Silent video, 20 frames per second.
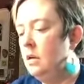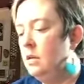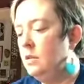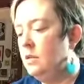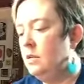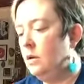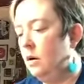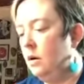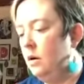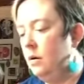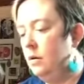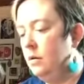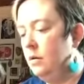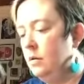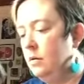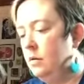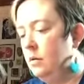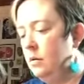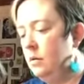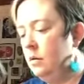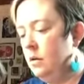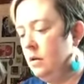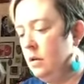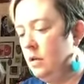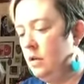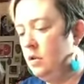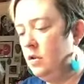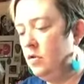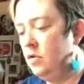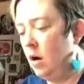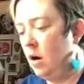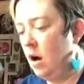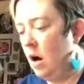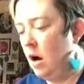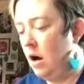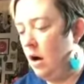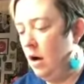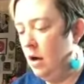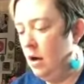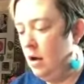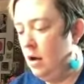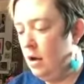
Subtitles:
So you can draw